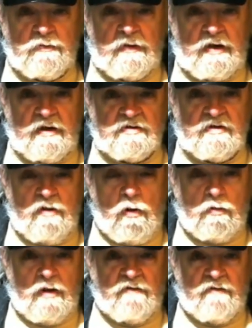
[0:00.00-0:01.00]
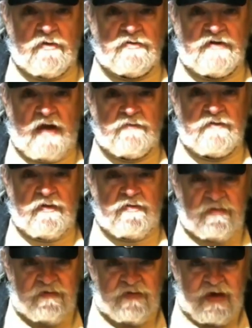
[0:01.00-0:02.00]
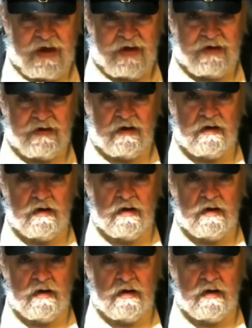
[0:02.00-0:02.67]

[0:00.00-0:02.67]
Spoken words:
because low levels have to think